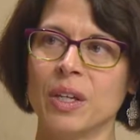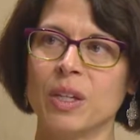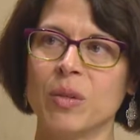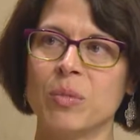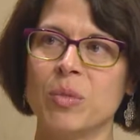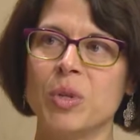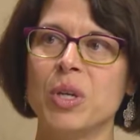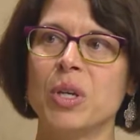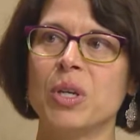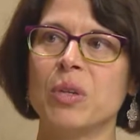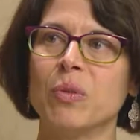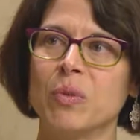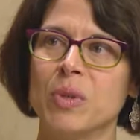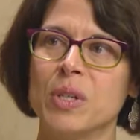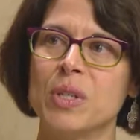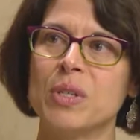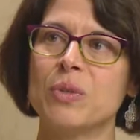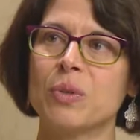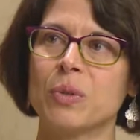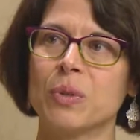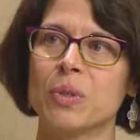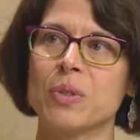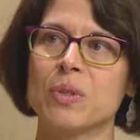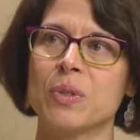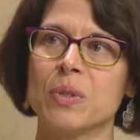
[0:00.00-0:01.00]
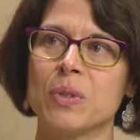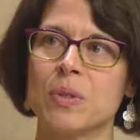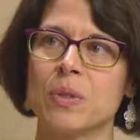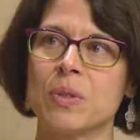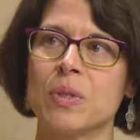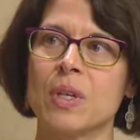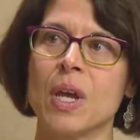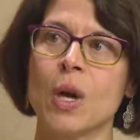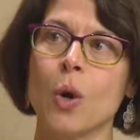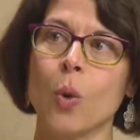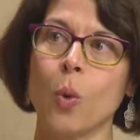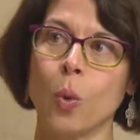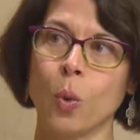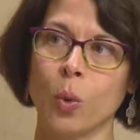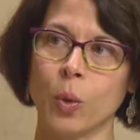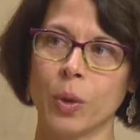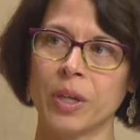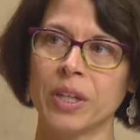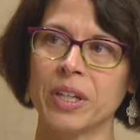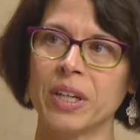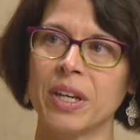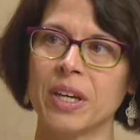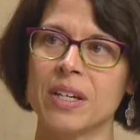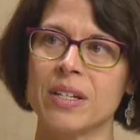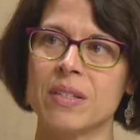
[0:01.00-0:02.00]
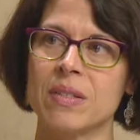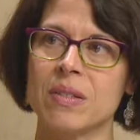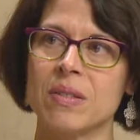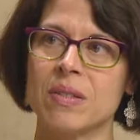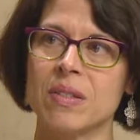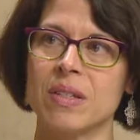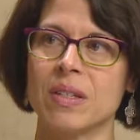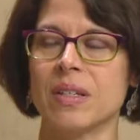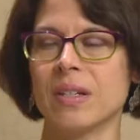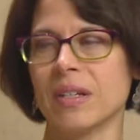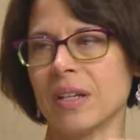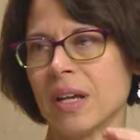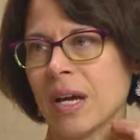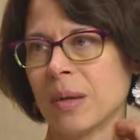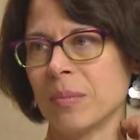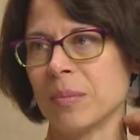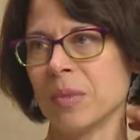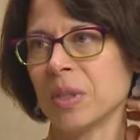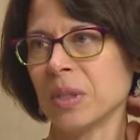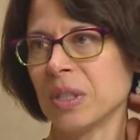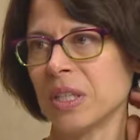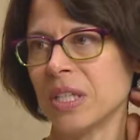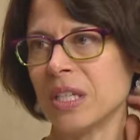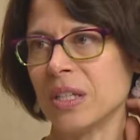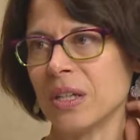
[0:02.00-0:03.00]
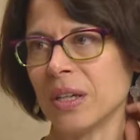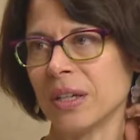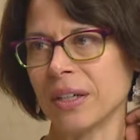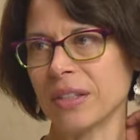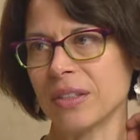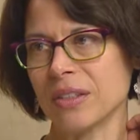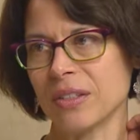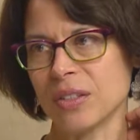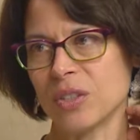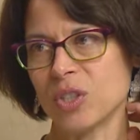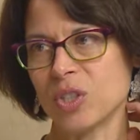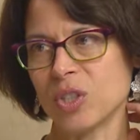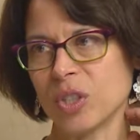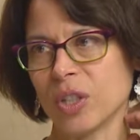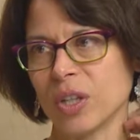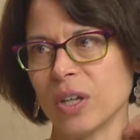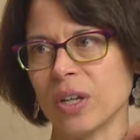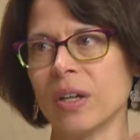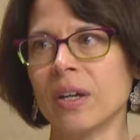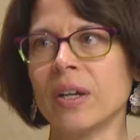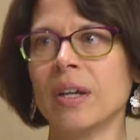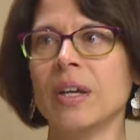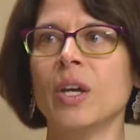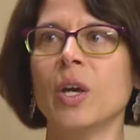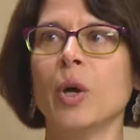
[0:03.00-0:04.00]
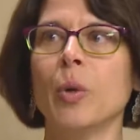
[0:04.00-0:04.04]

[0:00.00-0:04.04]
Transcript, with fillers: Community Resources organizes it. I'm the lead on it this year.